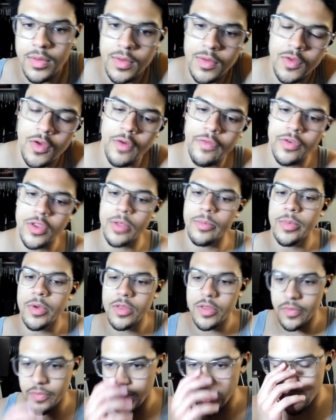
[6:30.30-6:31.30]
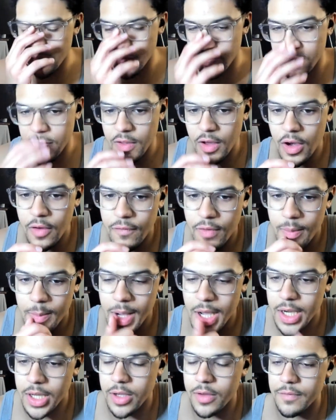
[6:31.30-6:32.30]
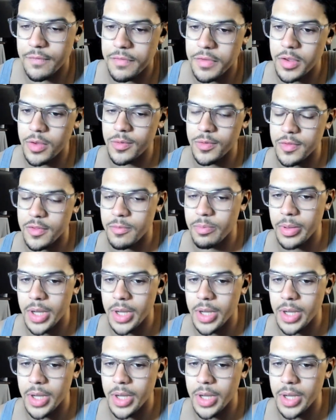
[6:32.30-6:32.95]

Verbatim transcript: So for the music video itself, I'm kind of confused,